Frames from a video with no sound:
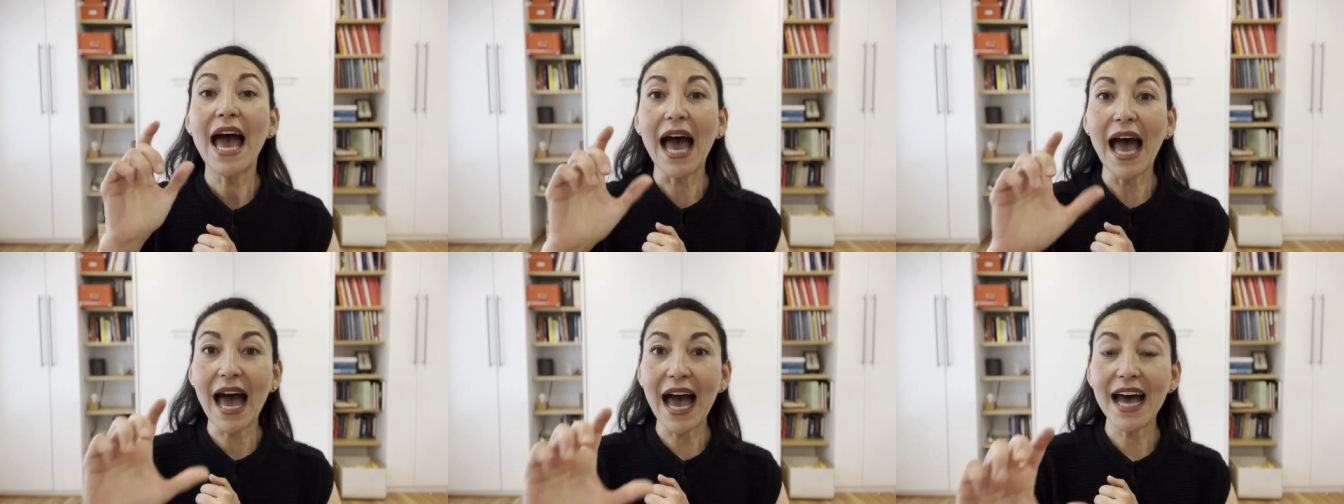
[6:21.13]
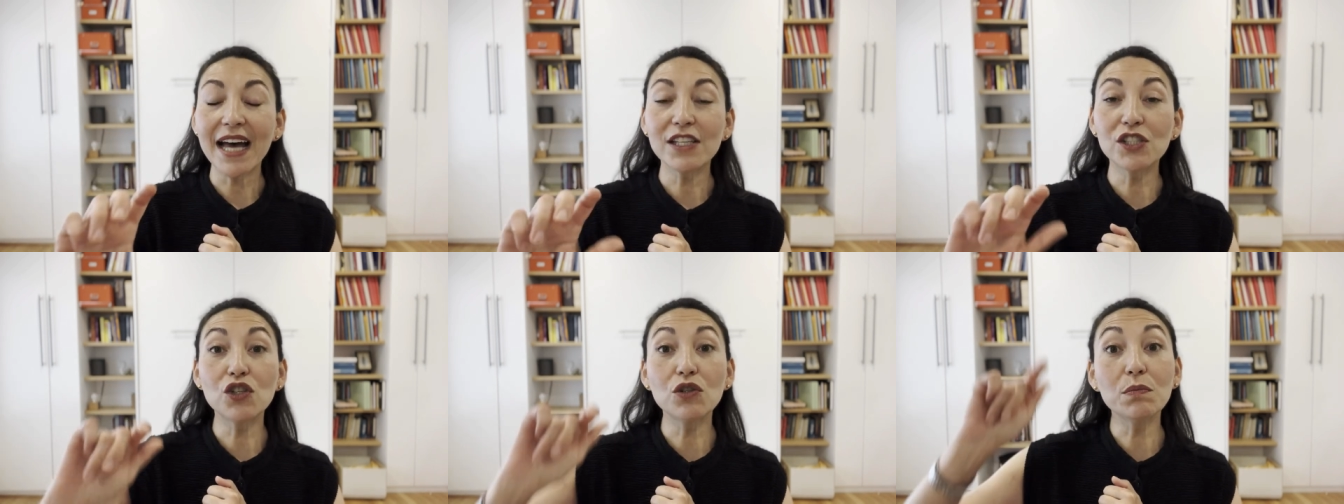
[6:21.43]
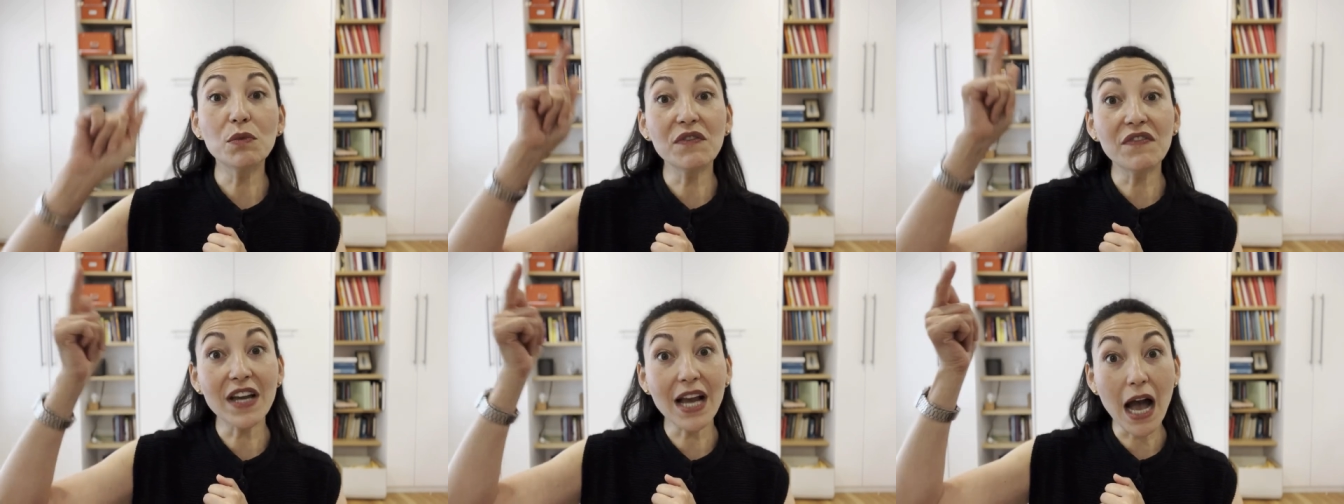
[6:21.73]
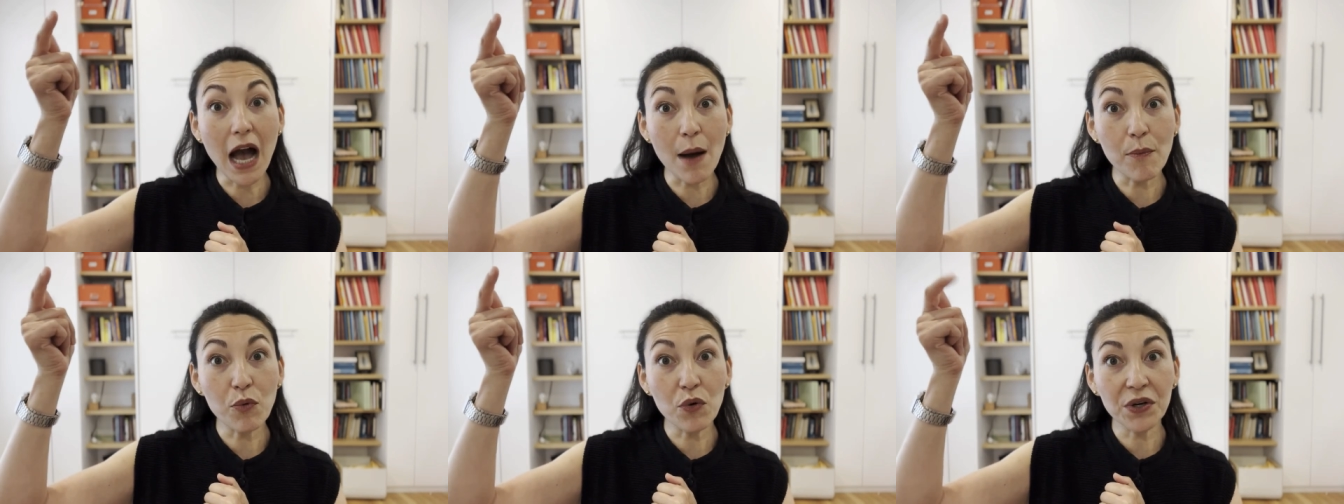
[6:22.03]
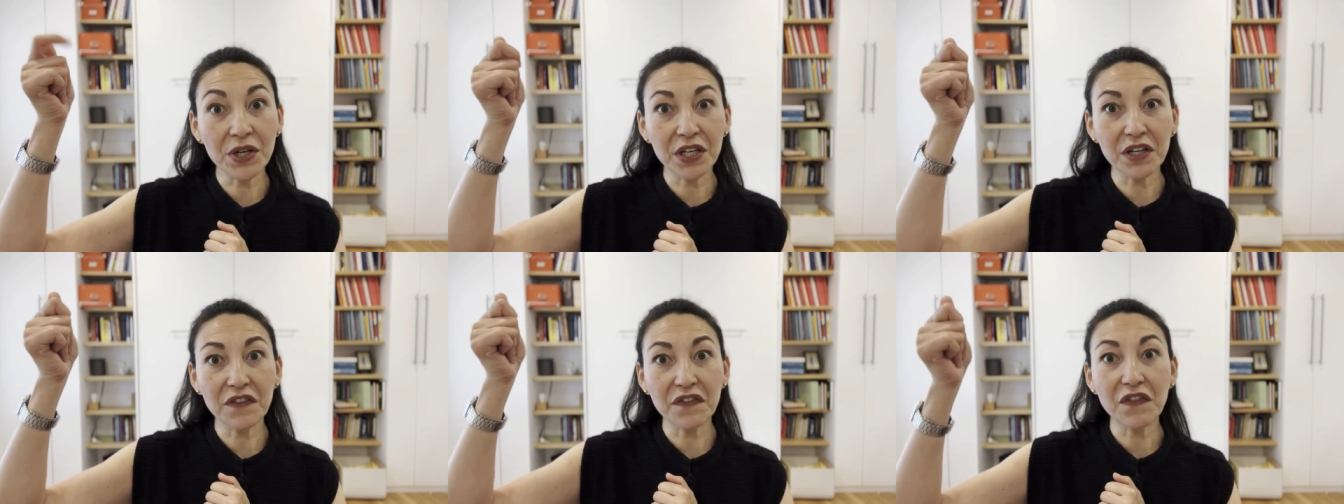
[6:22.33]
As you're moving
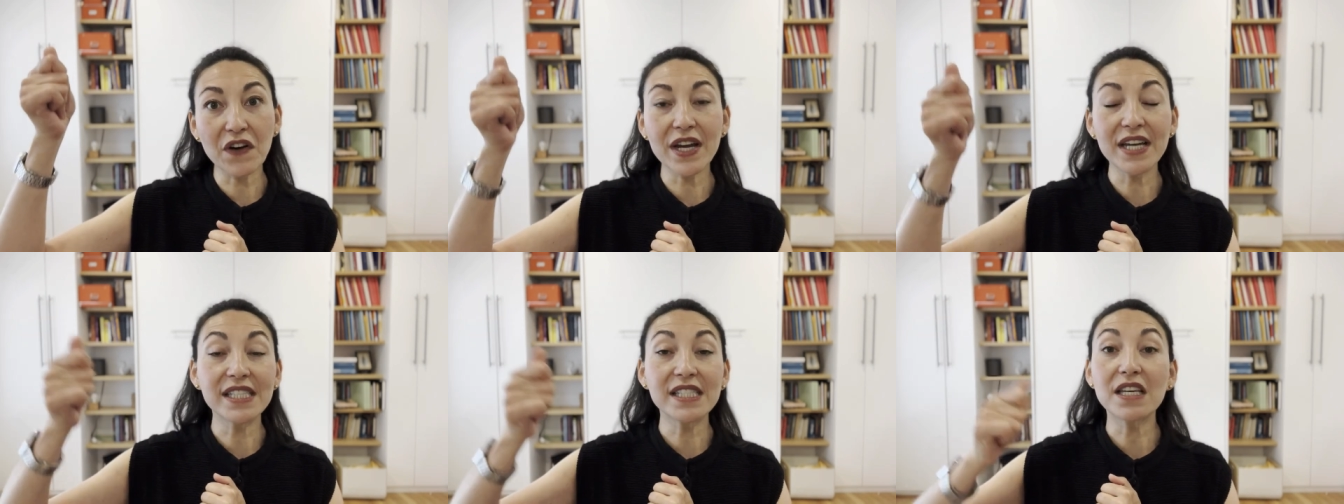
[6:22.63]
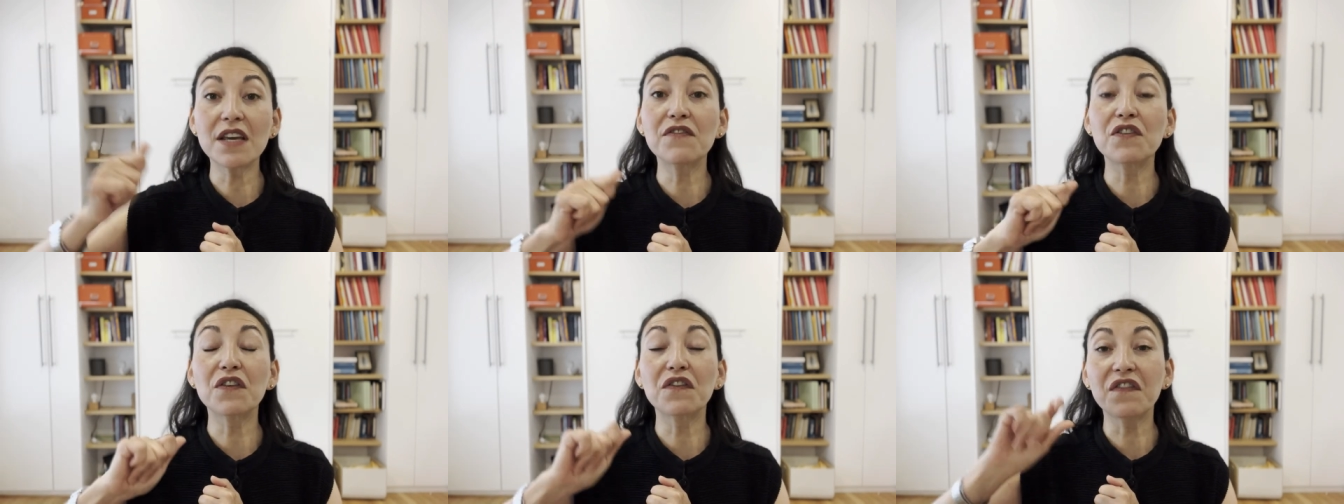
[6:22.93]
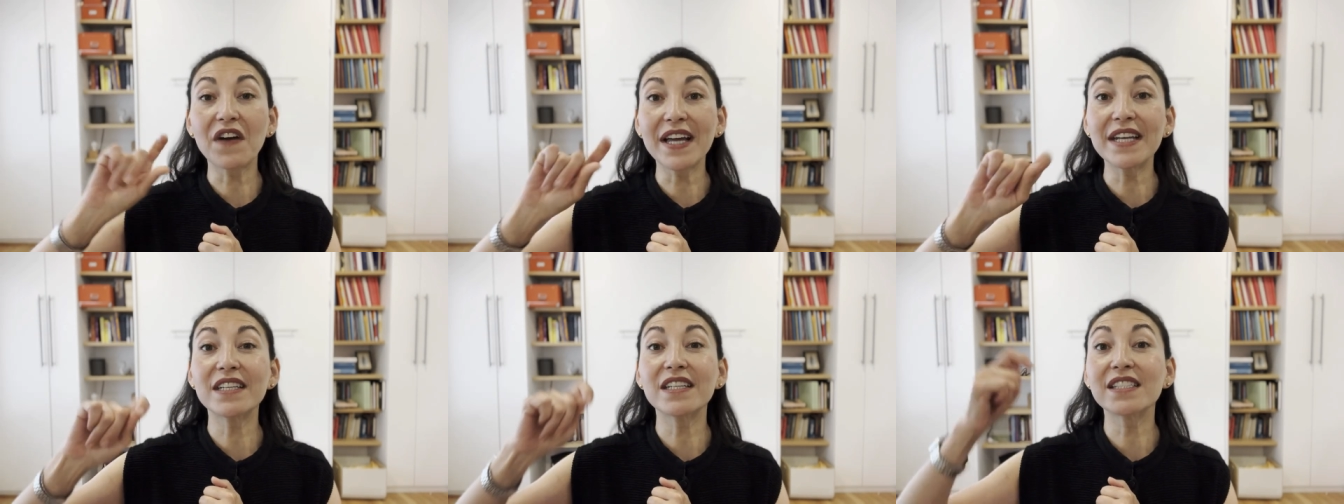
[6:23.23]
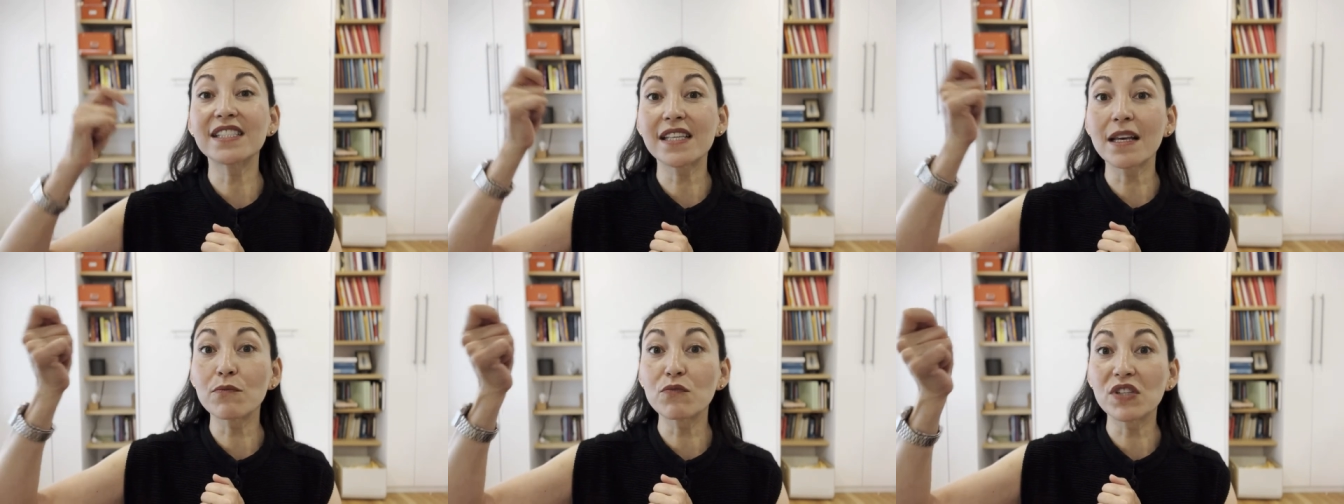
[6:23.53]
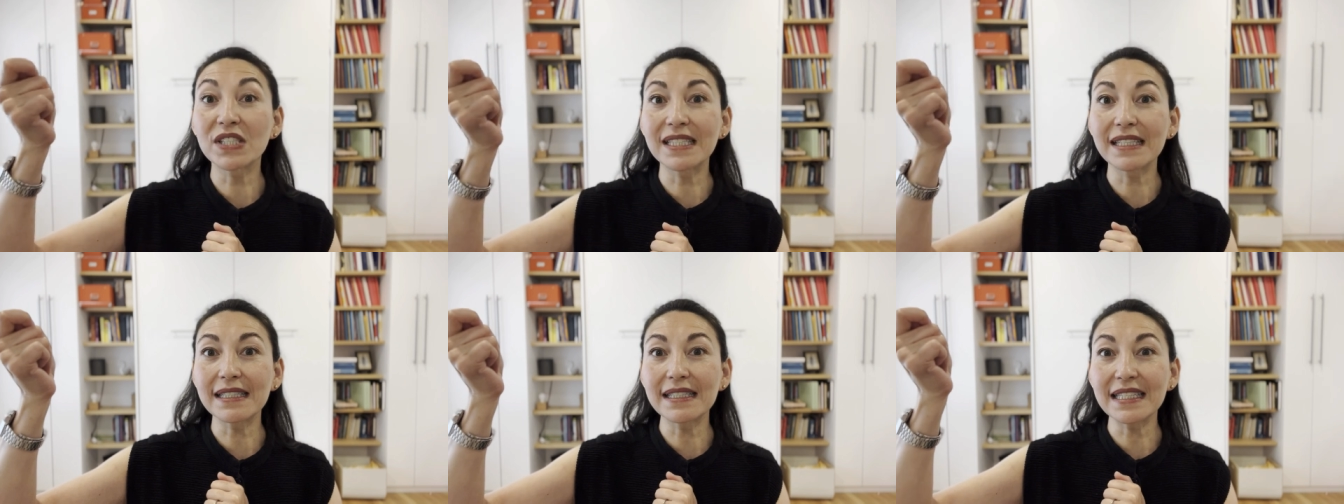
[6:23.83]
upward in a phrase, if you're finding some
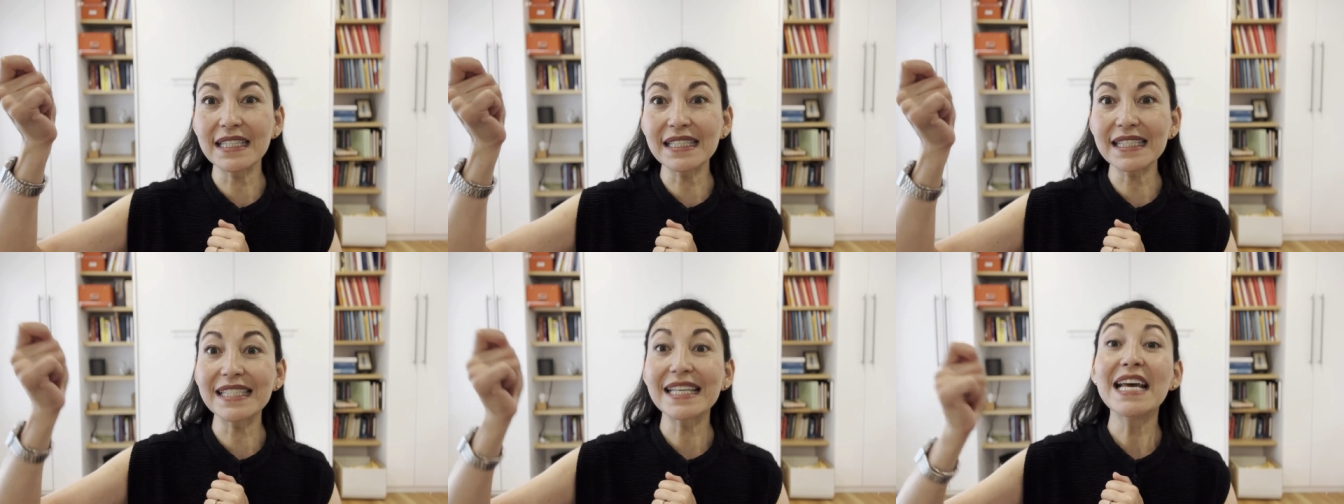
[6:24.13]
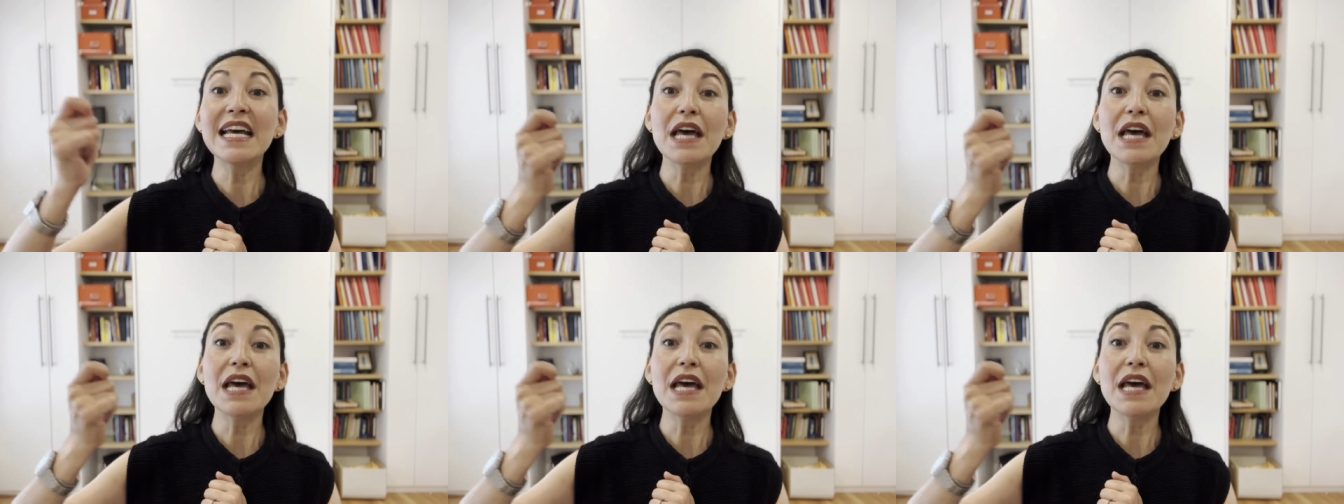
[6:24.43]
resistance,